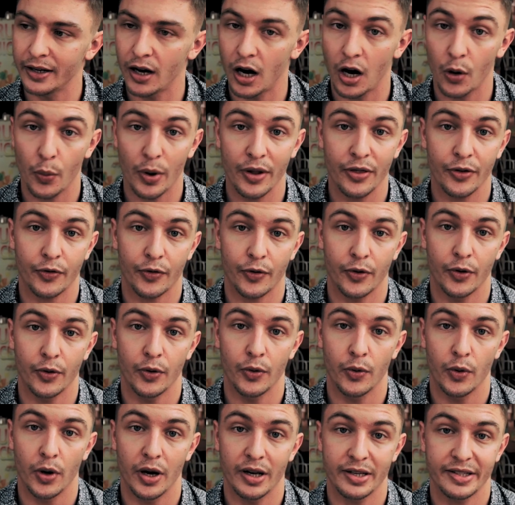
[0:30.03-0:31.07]
I went through
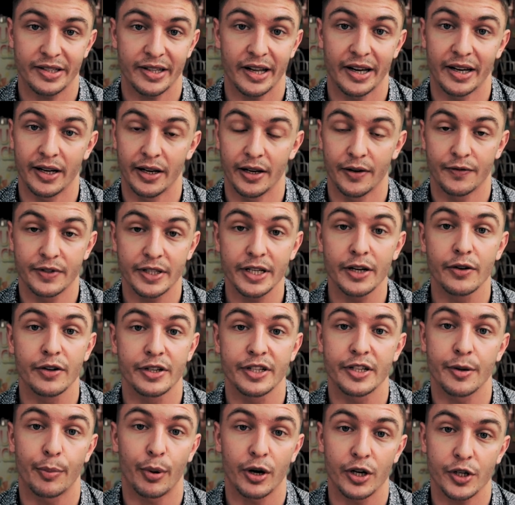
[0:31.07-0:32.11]
a state of serious
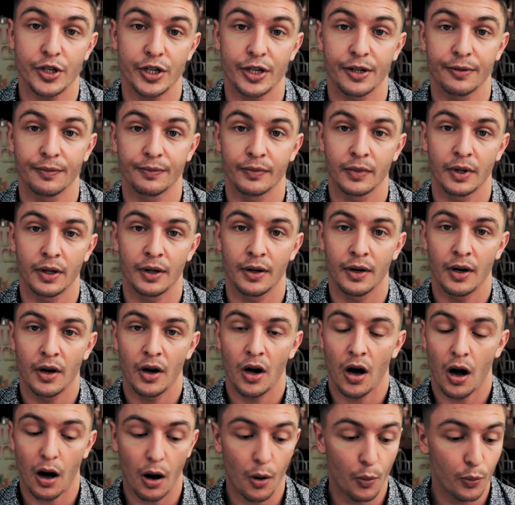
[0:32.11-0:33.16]
depression.
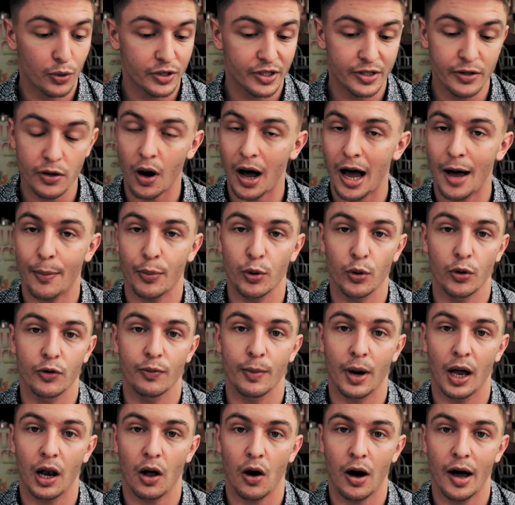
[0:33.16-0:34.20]
I was not happy with
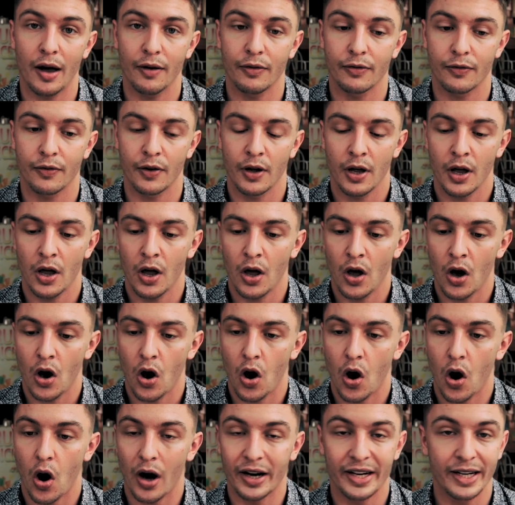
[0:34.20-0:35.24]
my life.
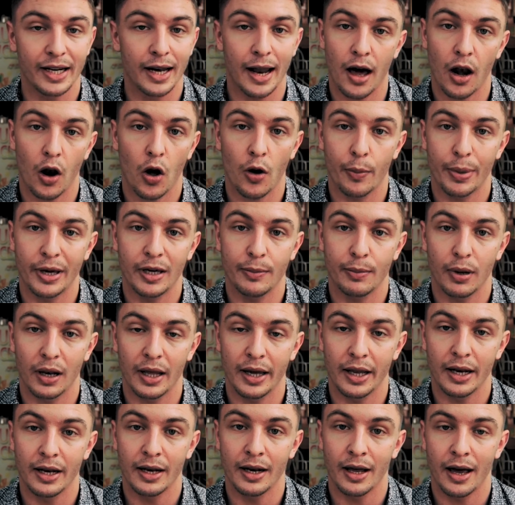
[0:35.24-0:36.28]
I didn't let a lot of people
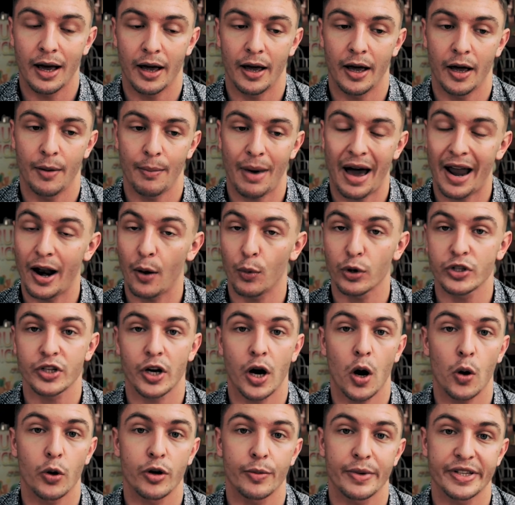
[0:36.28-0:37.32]
in, and I wasn't
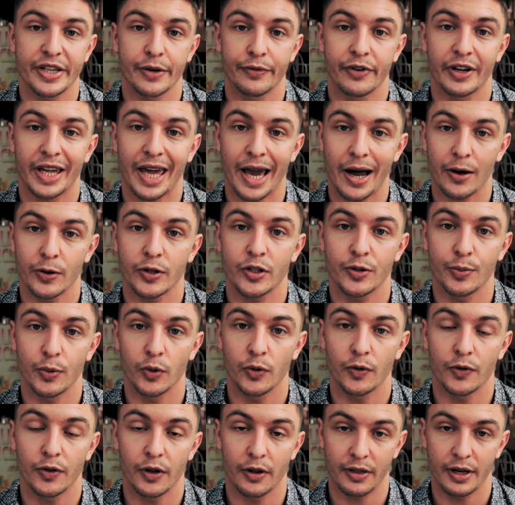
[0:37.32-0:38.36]
holding myself accountable
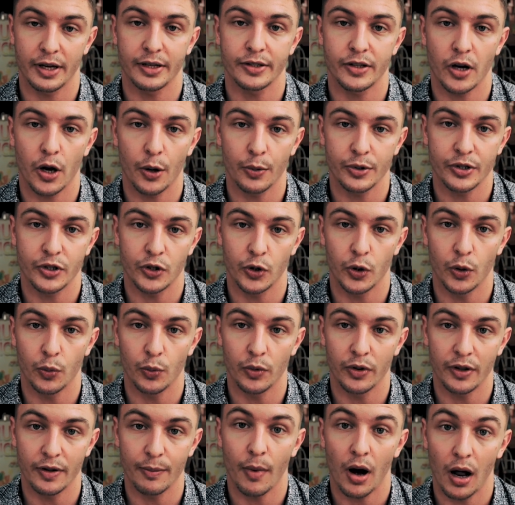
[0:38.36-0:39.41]
for the things that I was doing
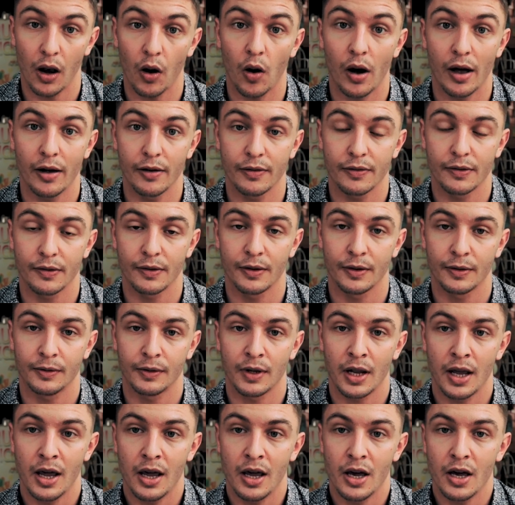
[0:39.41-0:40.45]
within my life.
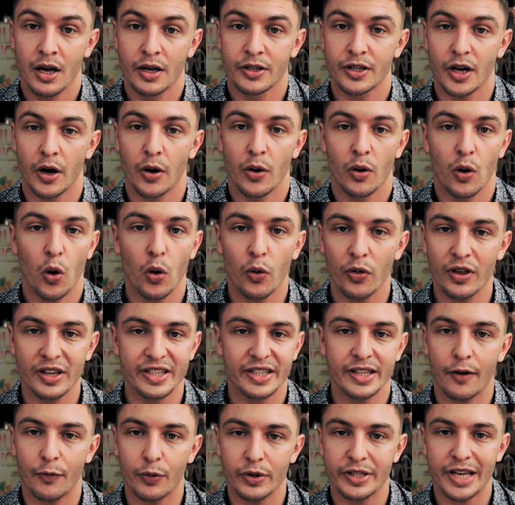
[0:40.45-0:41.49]
So all this
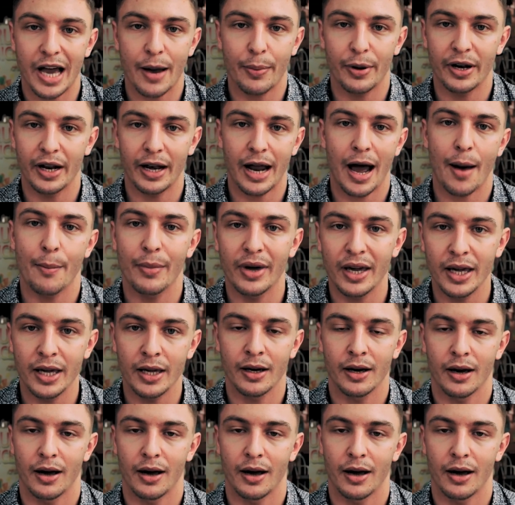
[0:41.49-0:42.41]
stuff was happening at me,